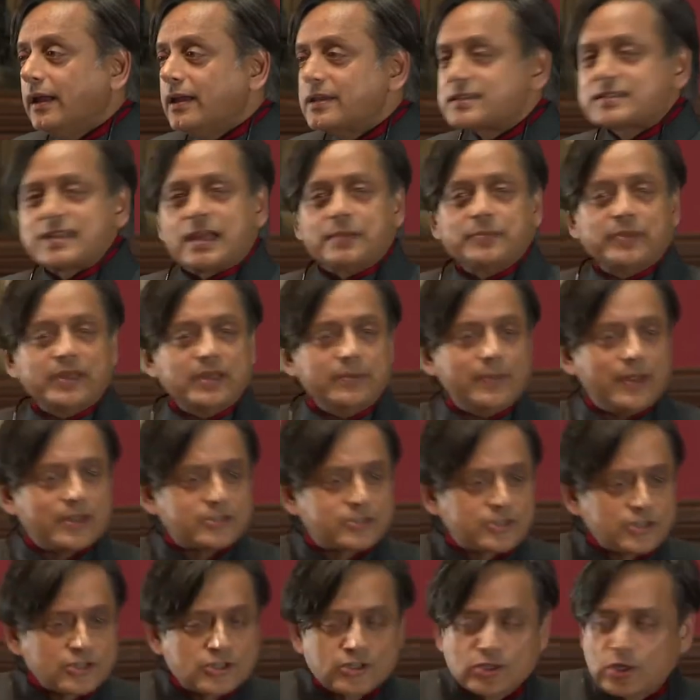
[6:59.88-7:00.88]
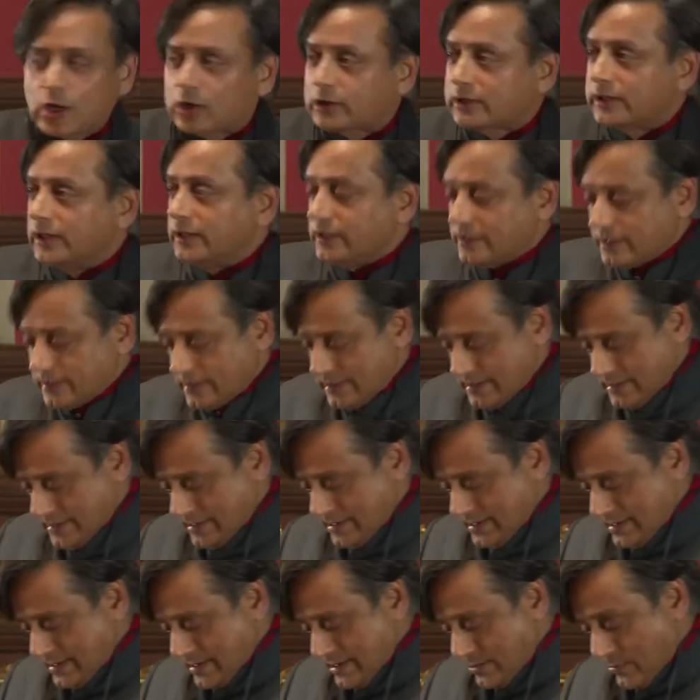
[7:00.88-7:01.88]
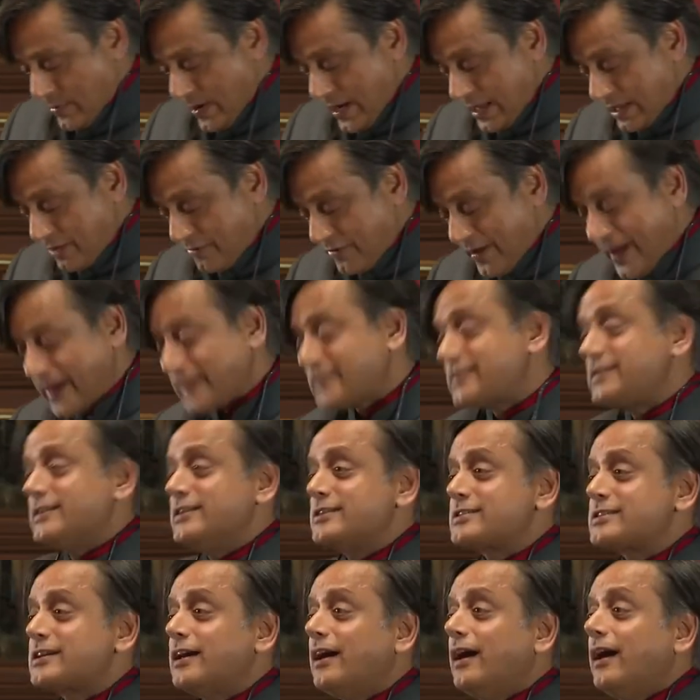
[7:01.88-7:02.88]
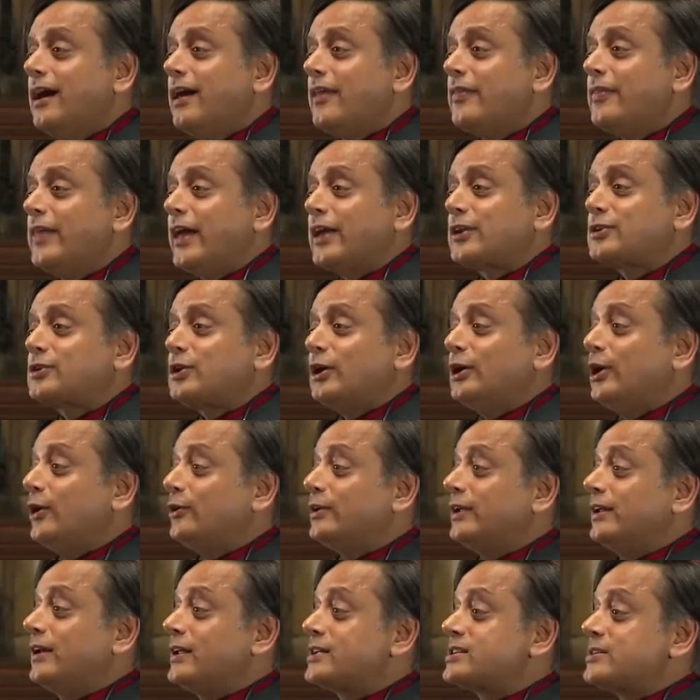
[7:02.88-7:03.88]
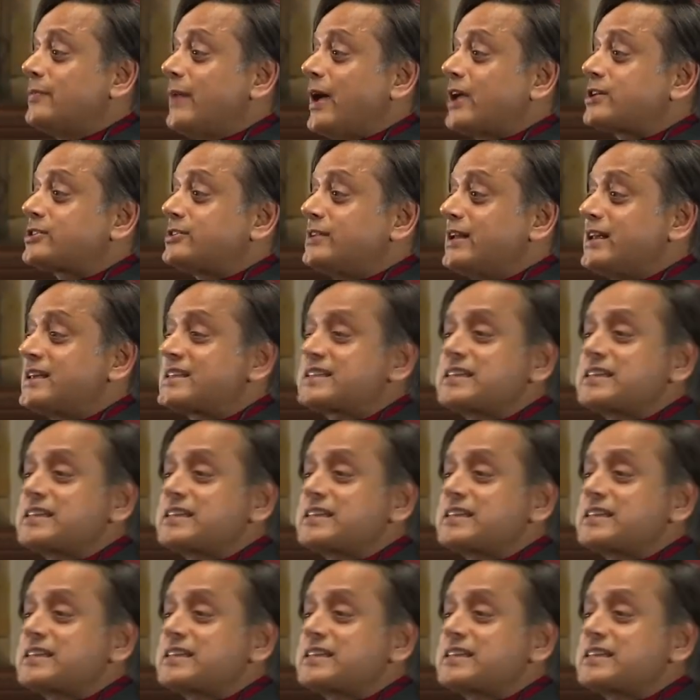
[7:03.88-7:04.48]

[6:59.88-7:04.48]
Somebody mentioned Scotland. Well, the fact is that colonialism actually